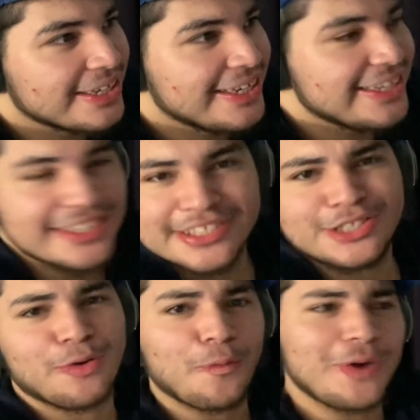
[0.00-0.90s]
He's
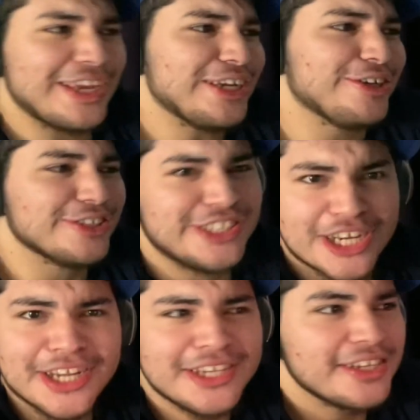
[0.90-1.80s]
the real
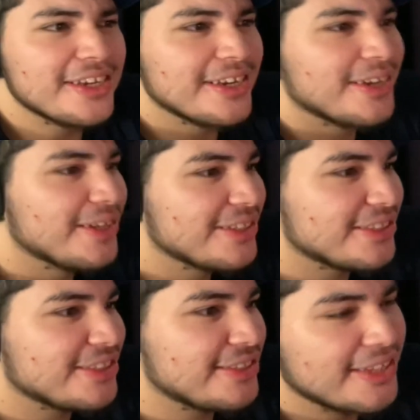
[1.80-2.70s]
G,
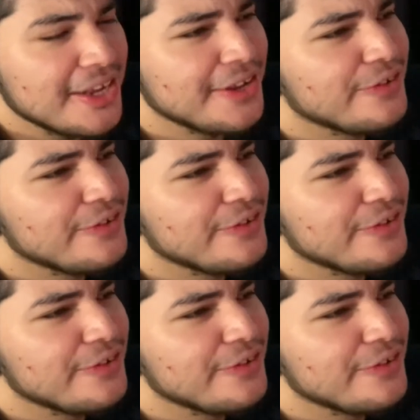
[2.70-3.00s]
Steve.